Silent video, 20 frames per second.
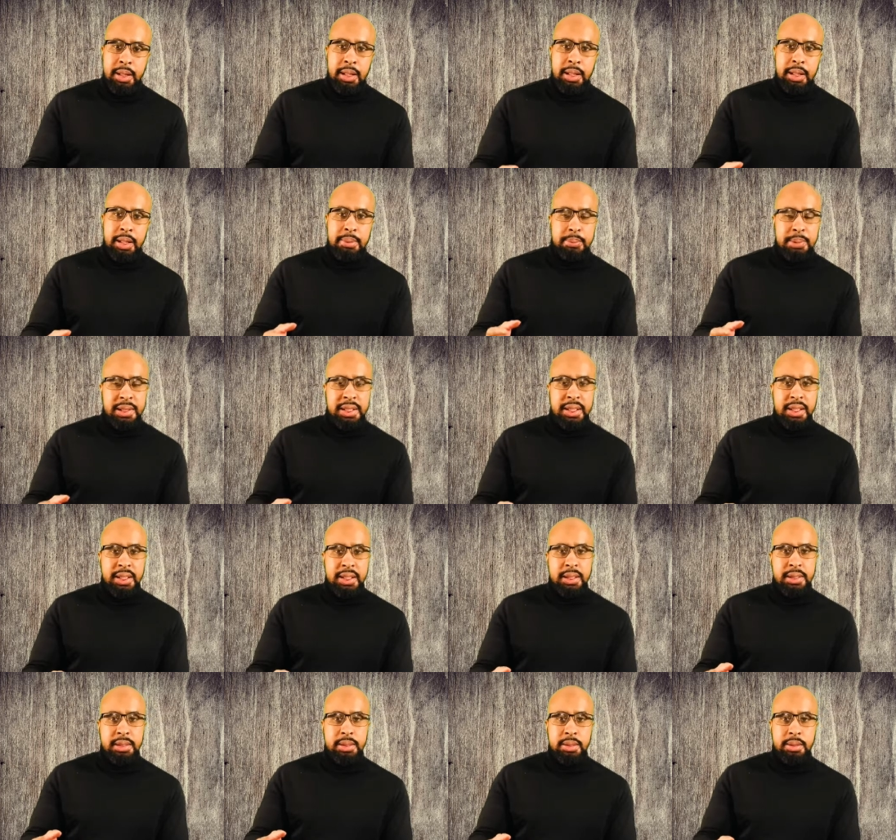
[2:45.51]
and
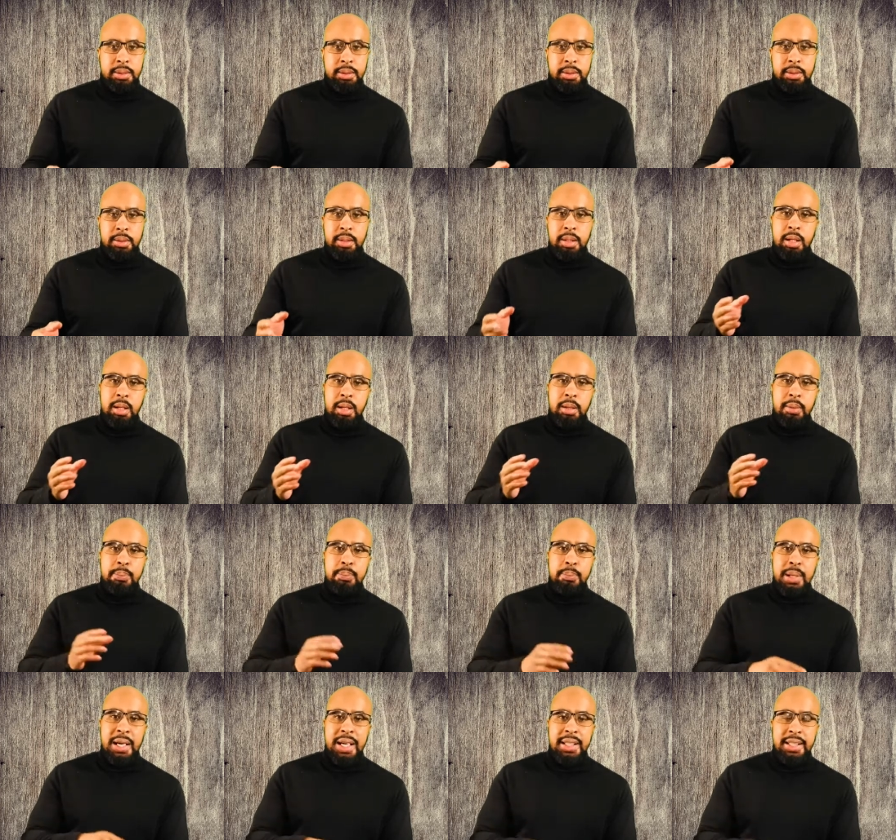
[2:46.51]
begin to
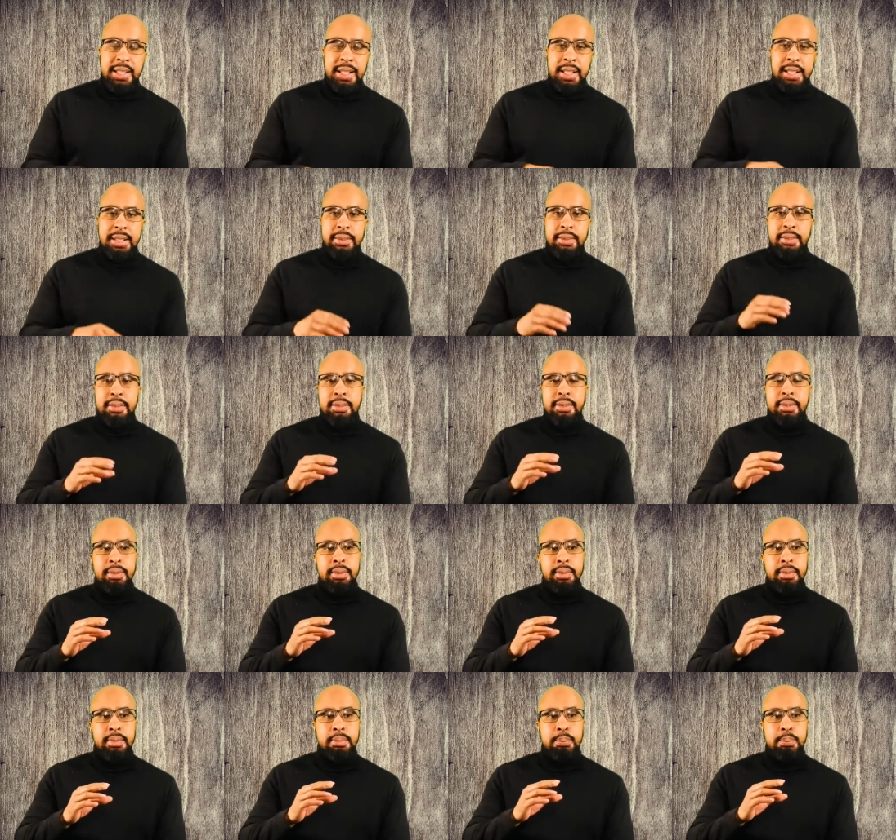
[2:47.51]
bite at
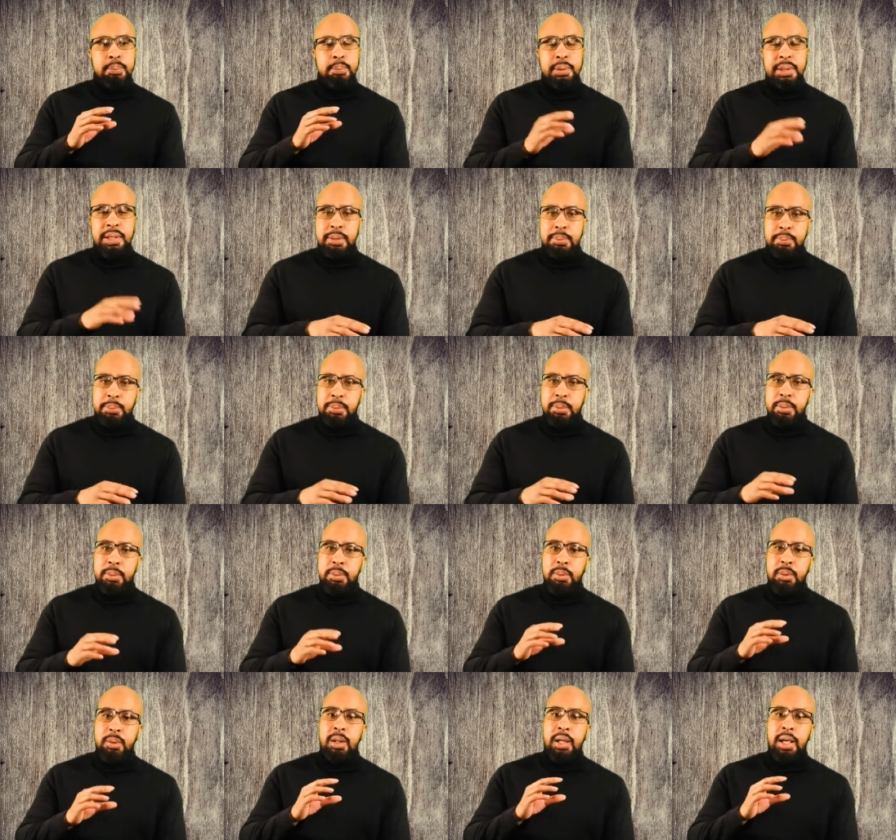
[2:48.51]

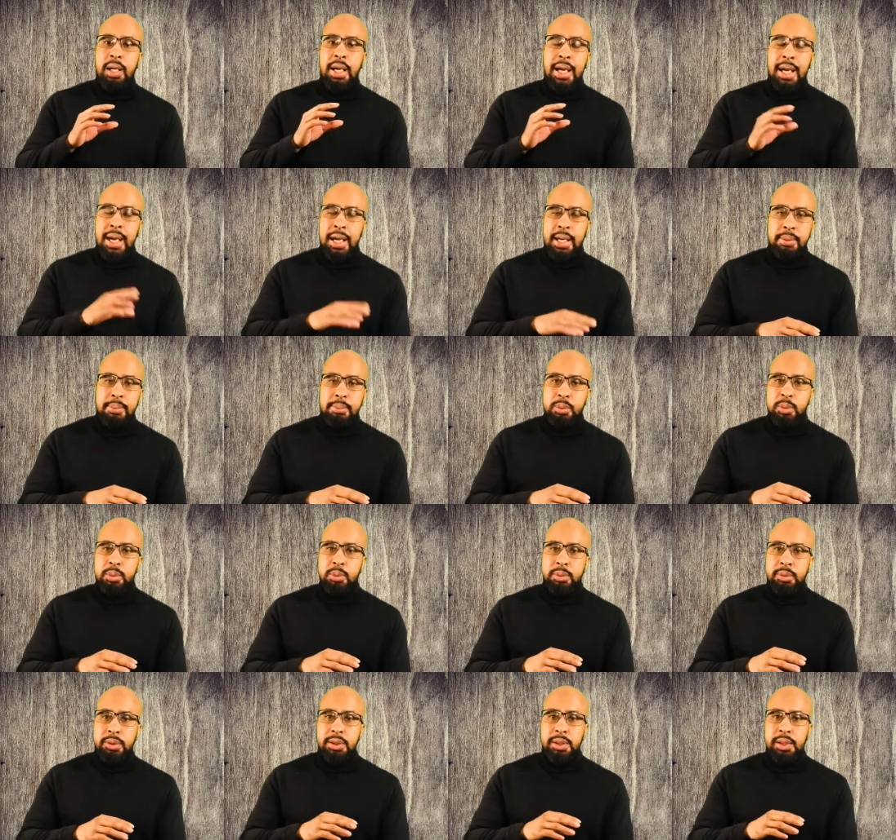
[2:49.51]
people,
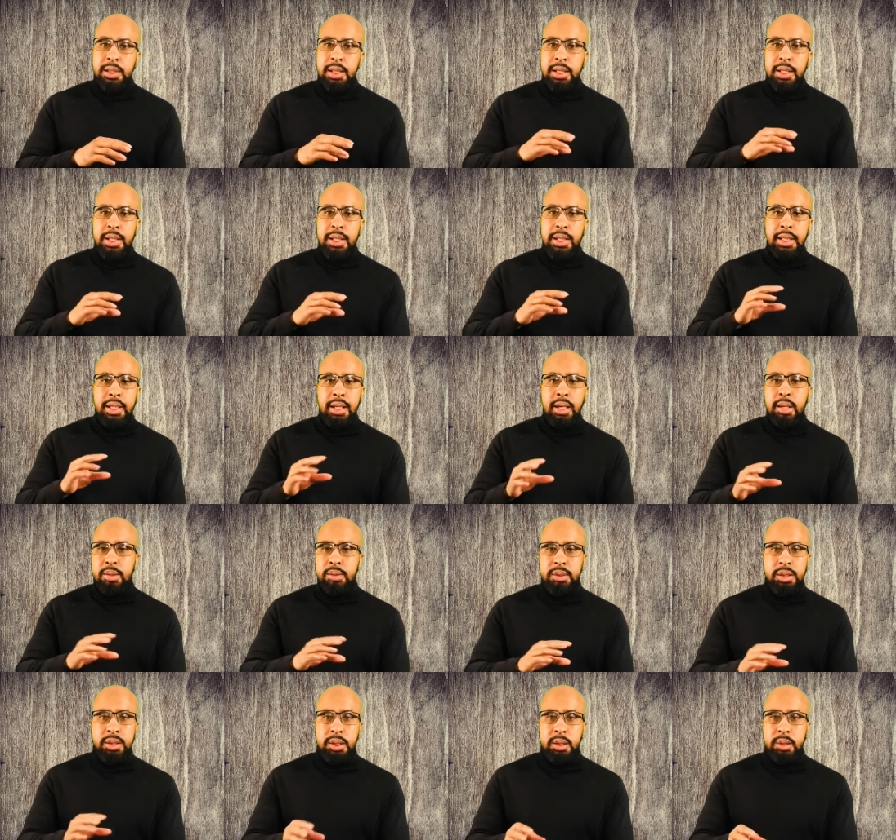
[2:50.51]
animals, and
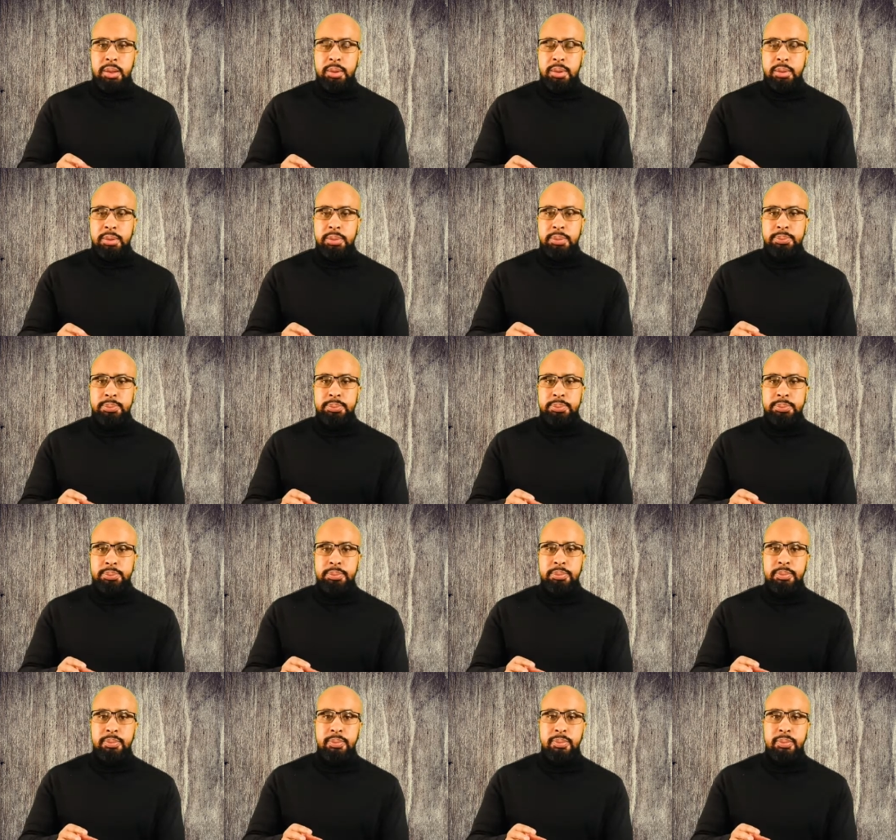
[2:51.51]
also
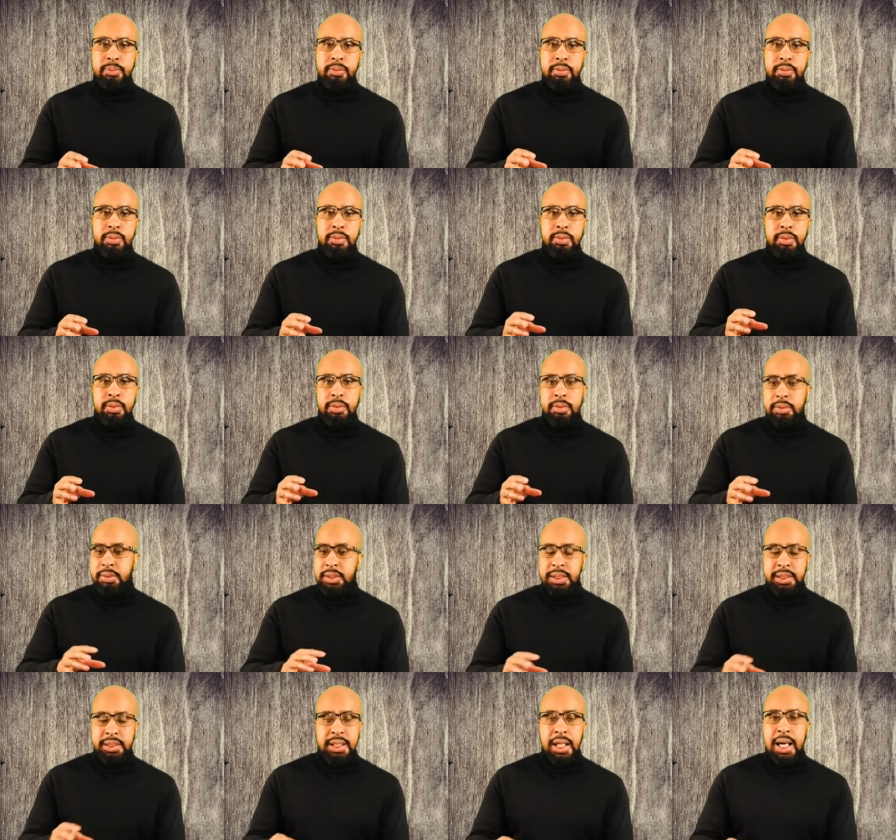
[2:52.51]

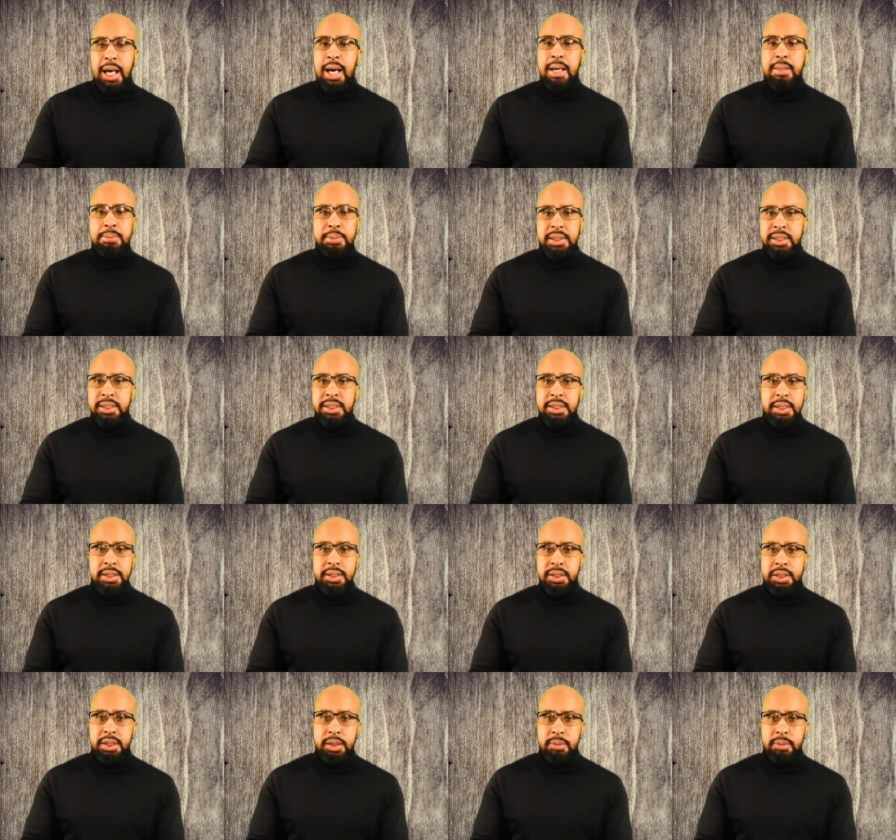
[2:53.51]
just objects in
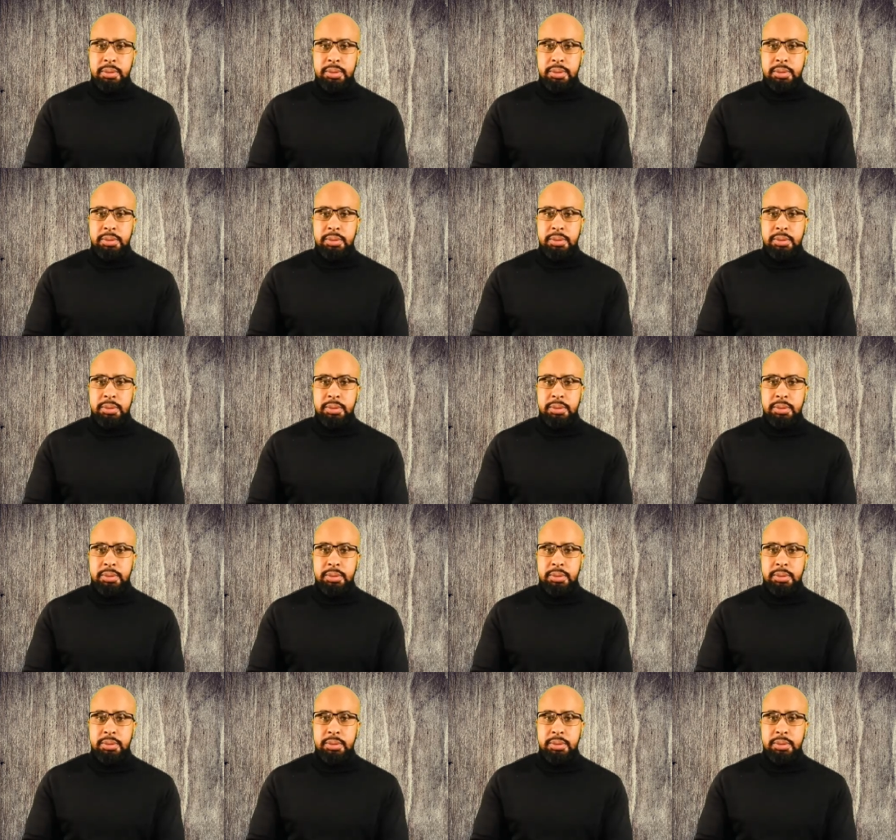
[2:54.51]
general.